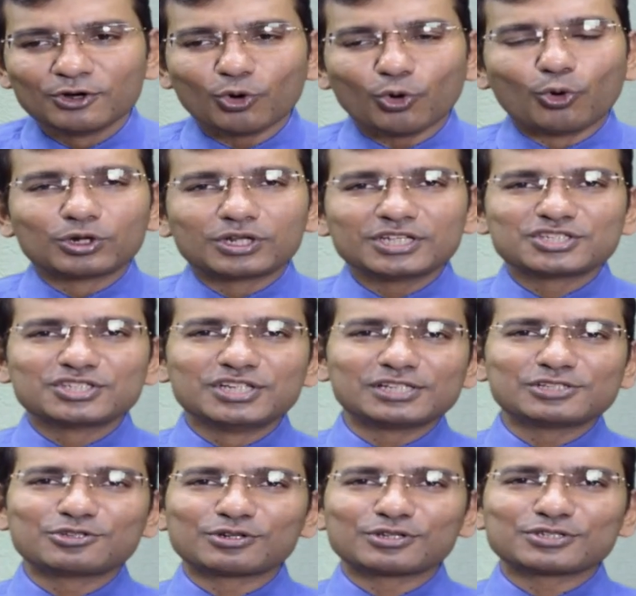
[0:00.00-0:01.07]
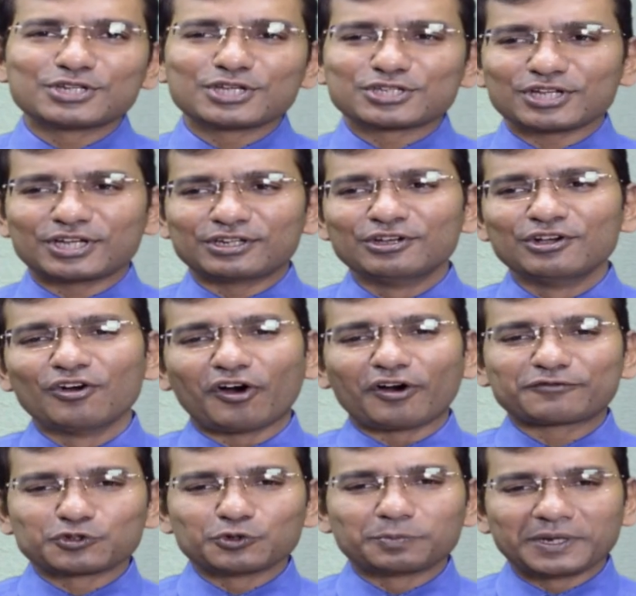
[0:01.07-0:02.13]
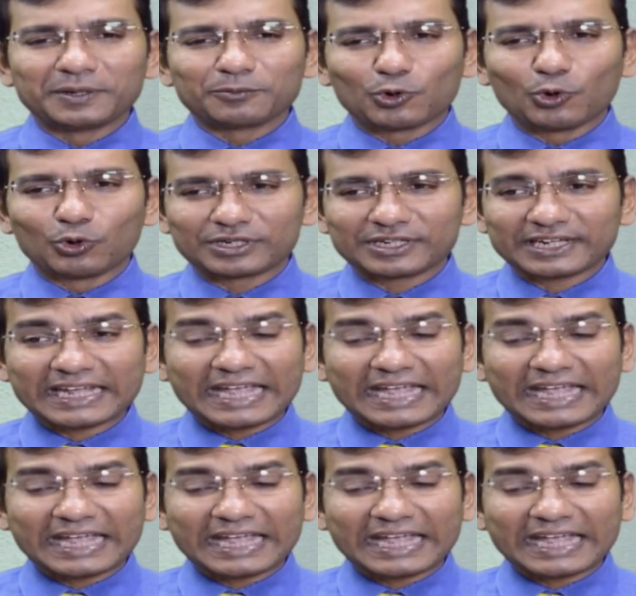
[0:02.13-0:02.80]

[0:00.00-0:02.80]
original jurisdiction of Supreme Court?